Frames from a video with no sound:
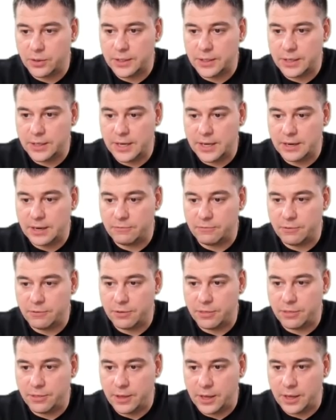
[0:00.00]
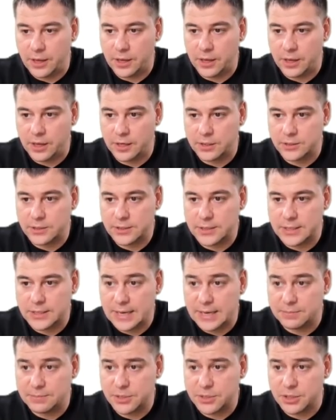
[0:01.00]
and everything is
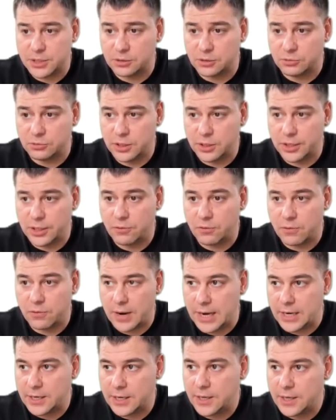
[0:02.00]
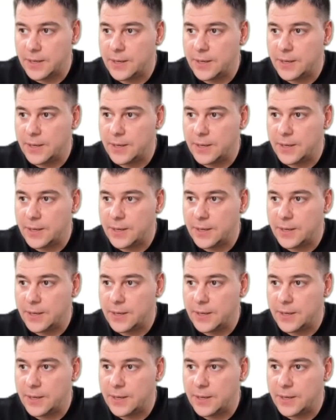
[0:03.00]
absolutely great.